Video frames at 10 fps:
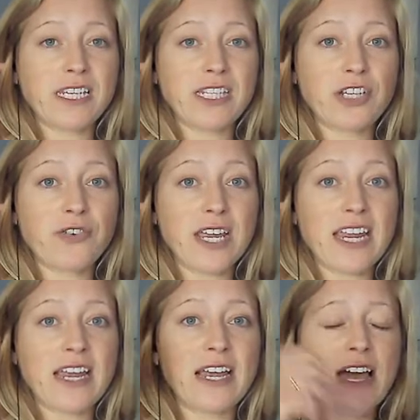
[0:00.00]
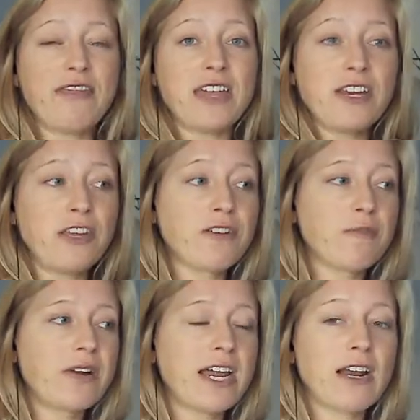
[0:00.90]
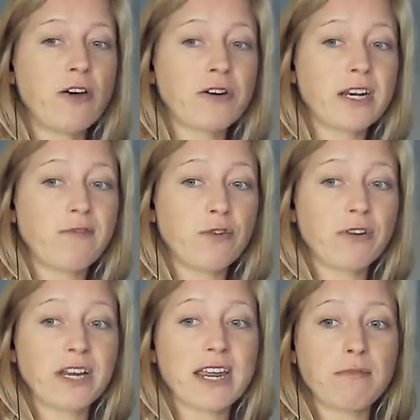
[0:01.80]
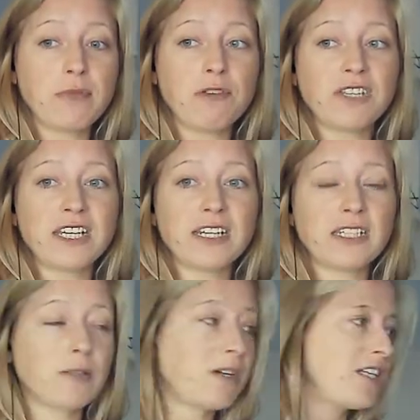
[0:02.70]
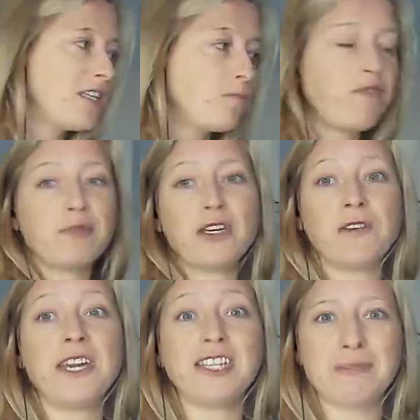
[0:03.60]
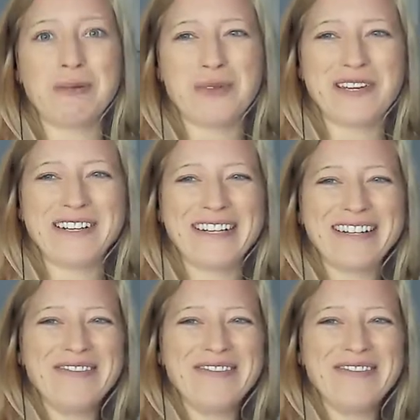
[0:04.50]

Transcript: into your ear and then you can play along. And if you're again muted, especially this movement, you need to be muted,